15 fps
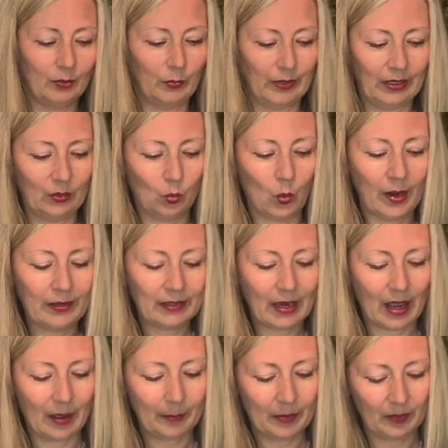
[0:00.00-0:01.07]
need 1
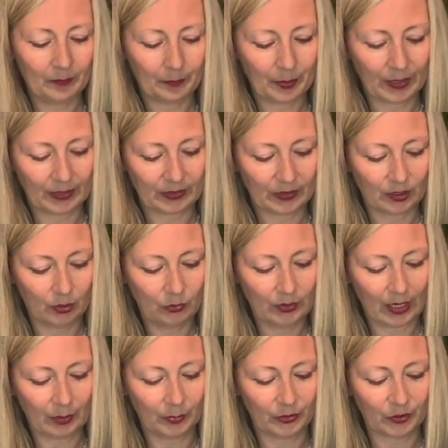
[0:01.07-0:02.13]
cup plus 2
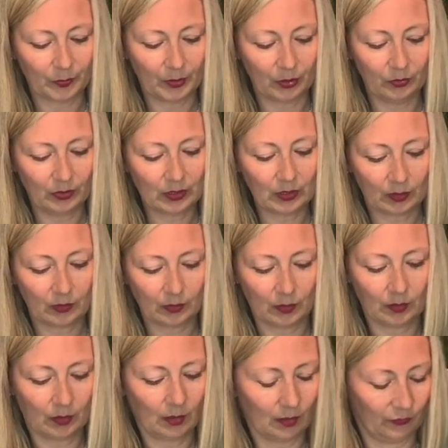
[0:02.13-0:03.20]
tablespoons
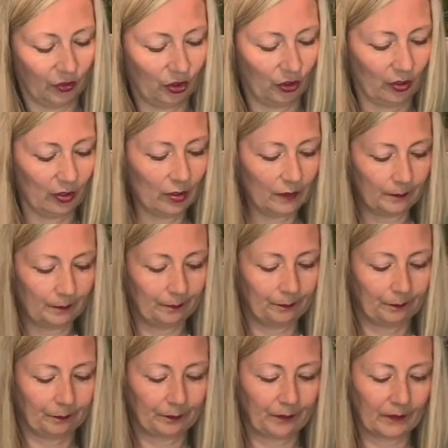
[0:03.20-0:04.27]
of sugar.
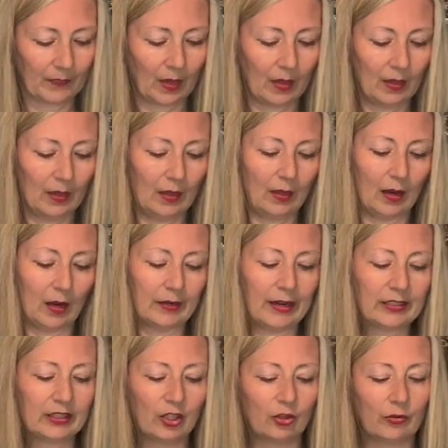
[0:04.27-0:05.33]
Our
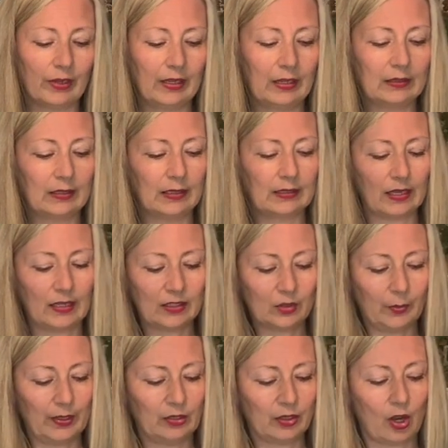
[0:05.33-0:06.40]
next ingredient is
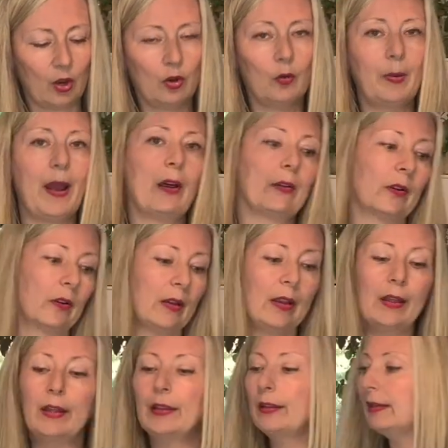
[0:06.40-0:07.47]
unsweetened cocoa powder.
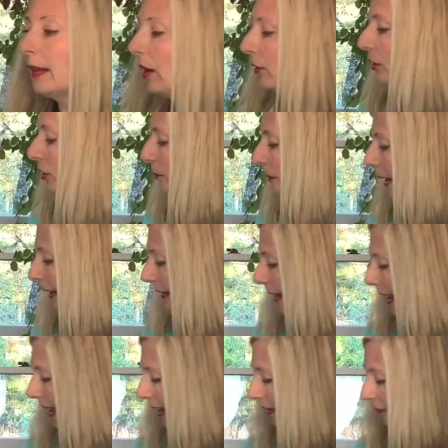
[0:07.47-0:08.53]
Now you might
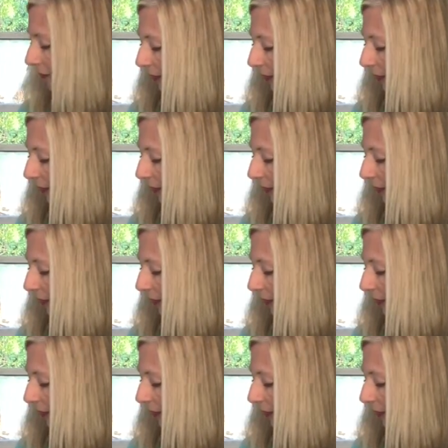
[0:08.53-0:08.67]
have